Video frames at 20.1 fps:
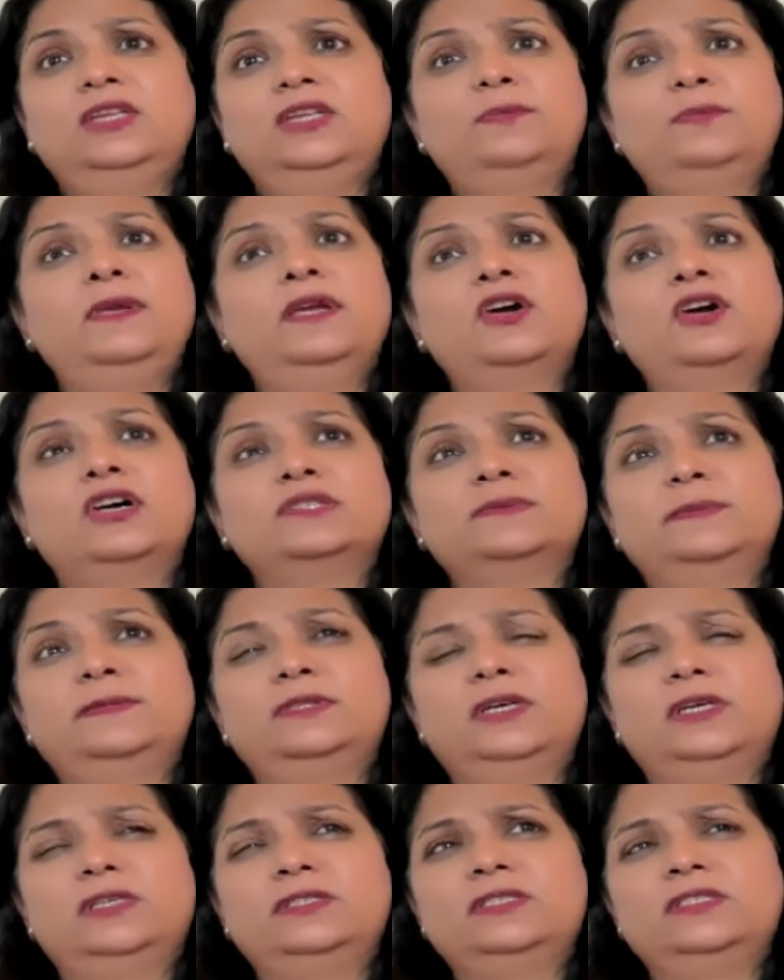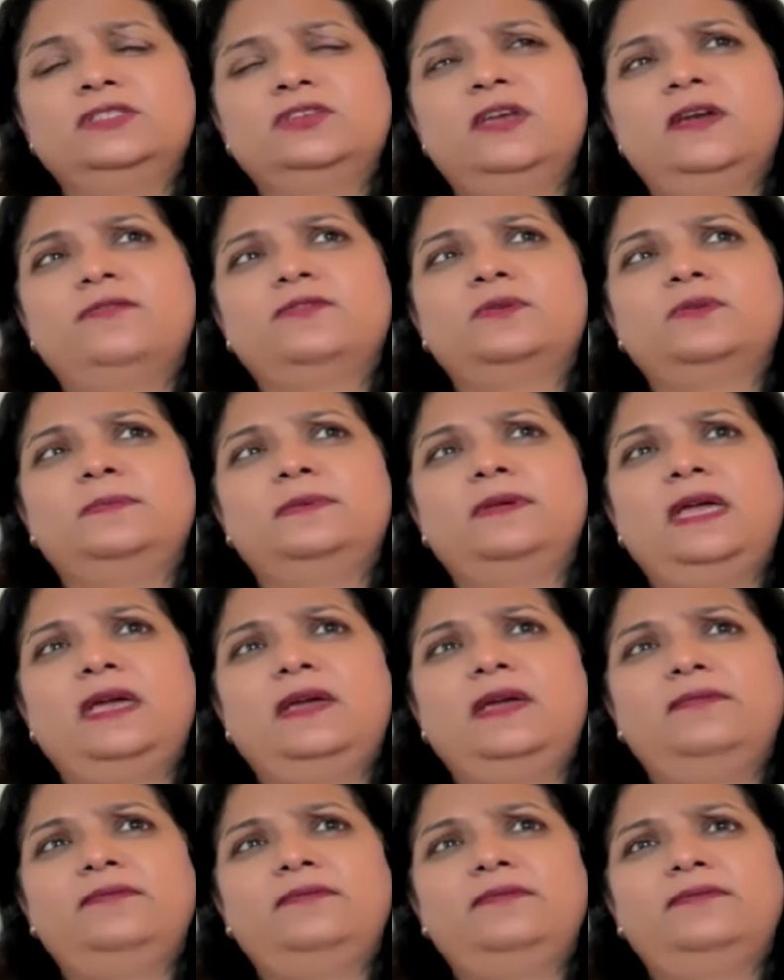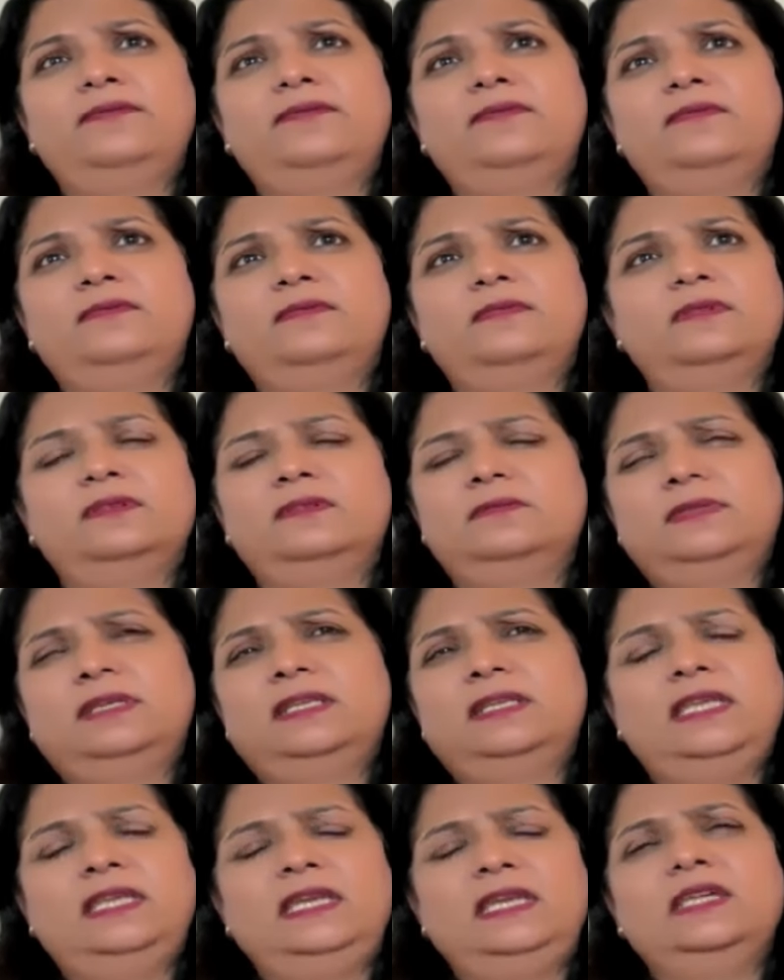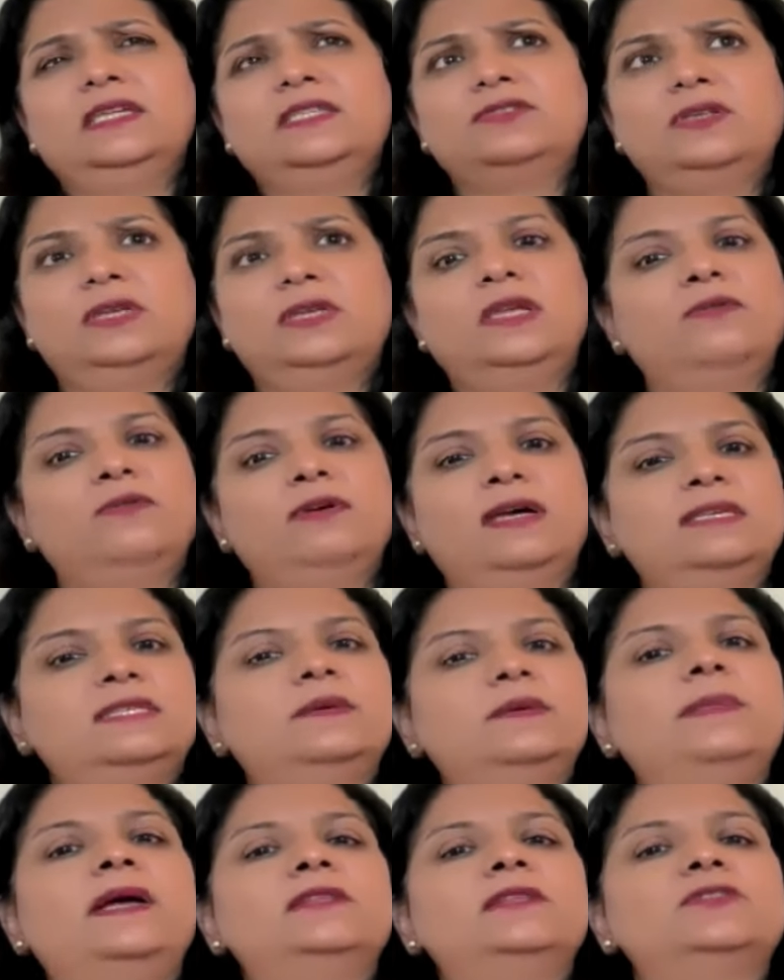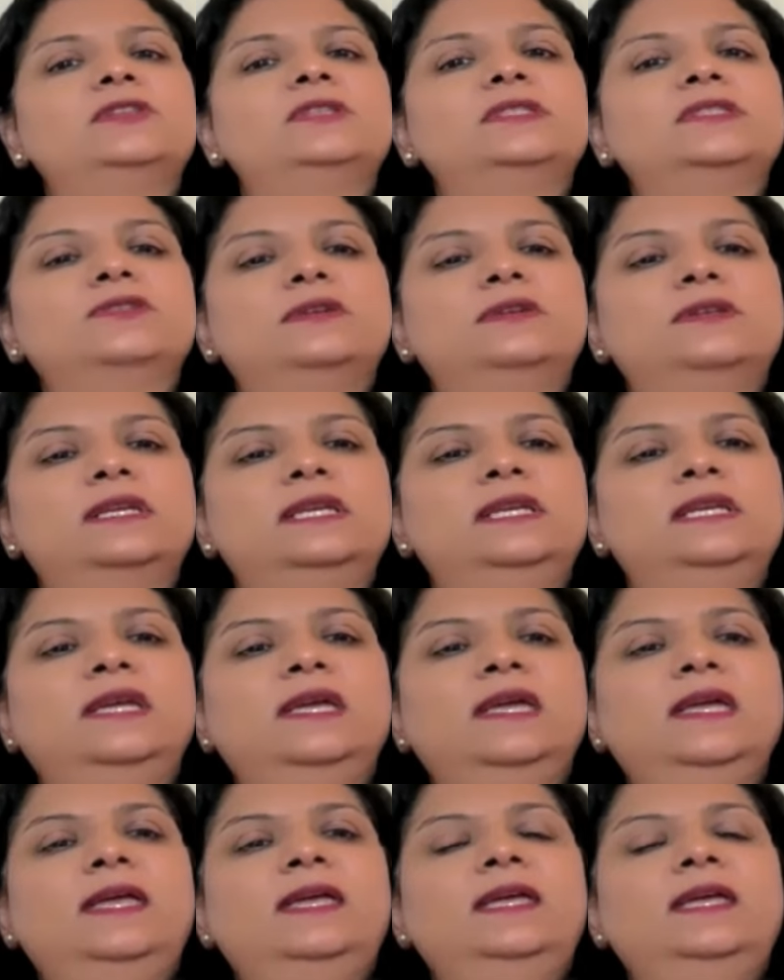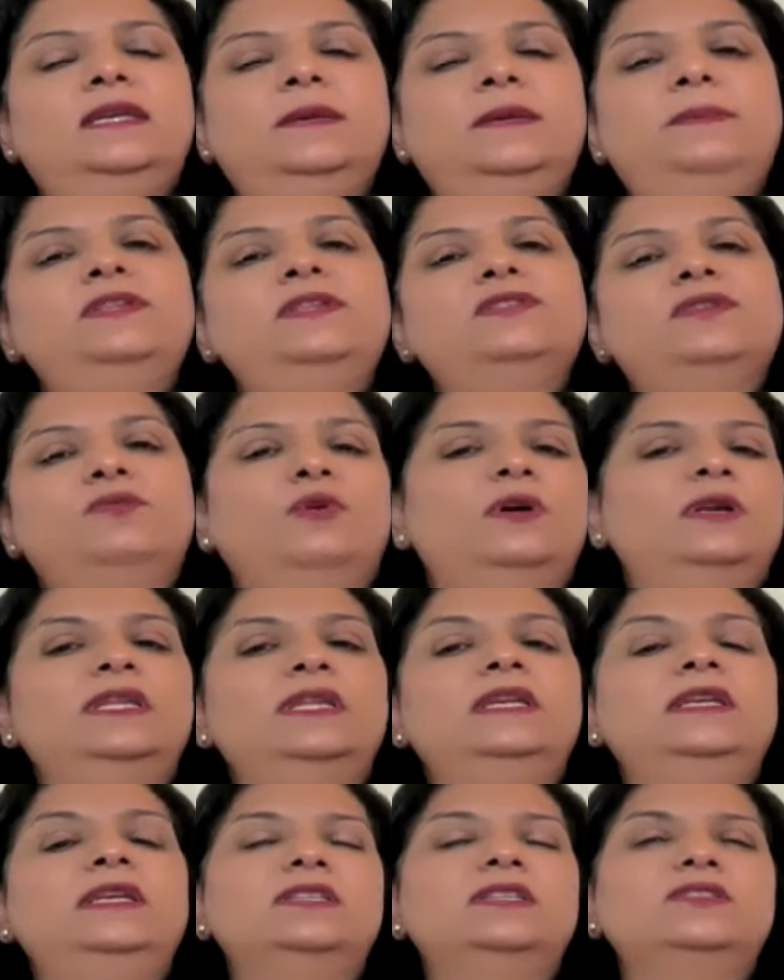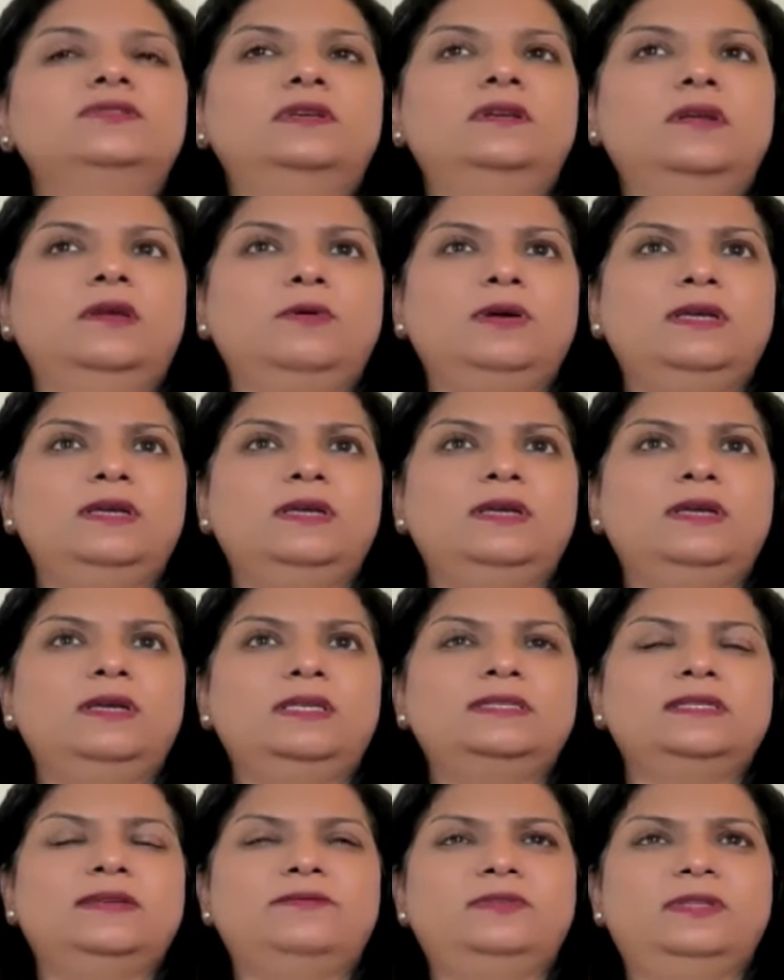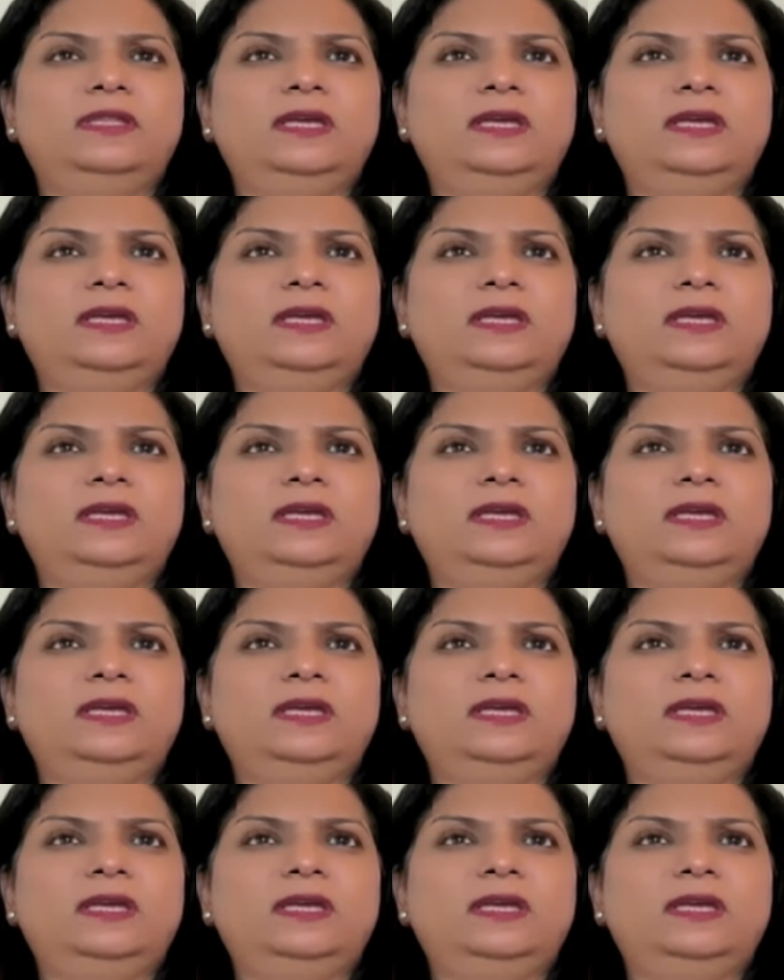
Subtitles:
be a cosmetologist, you have to have that the industry requires a bachelor's. So it really depends on what the industry requires after that.